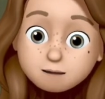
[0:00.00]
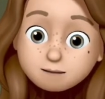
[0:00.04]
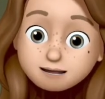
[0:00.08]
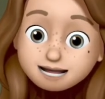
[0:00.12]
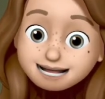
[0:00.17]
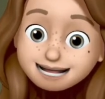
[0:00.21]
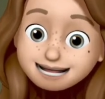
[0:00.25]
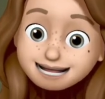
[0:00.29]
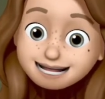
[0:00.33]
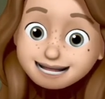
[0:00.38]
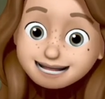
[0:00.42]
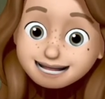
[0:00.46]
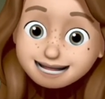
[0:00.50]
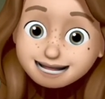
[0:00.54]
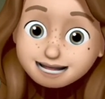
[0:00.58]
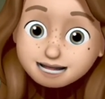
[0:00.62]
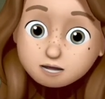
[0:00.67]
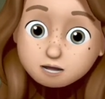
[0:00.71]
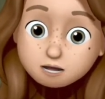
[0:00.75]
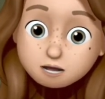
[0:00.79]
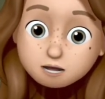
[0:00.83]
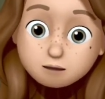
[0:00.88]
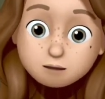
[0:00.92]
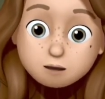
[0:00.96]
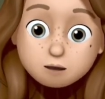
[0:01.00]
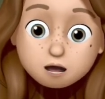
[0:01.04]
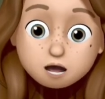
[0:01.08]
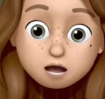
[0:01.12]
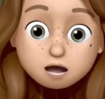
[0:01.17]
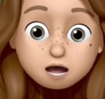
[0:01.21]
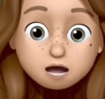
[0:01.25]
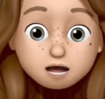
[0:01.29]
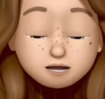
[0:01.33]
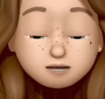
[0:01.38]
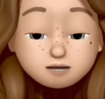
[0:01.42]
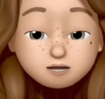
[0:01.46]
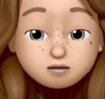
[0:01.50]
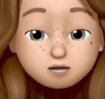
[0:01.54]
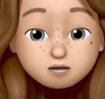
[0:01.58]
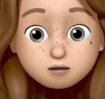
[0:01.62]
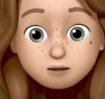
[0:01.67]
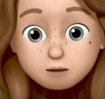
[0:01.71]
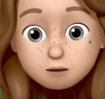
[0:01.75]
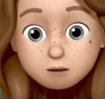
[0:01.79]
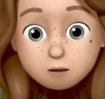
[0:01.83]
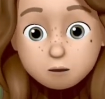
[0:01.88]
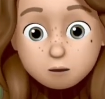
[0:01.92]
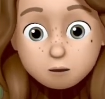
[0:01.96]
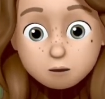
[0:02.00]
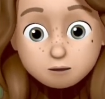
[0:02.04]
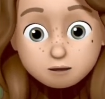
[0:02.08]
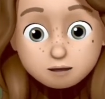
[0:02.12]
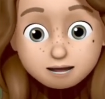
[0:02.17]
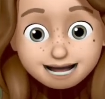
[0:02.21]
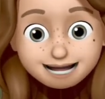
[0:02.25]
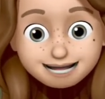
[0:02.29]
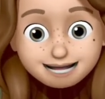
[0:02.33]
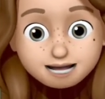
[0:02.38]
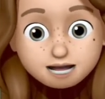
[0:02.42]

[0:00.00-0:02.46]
many seals were on the scroll that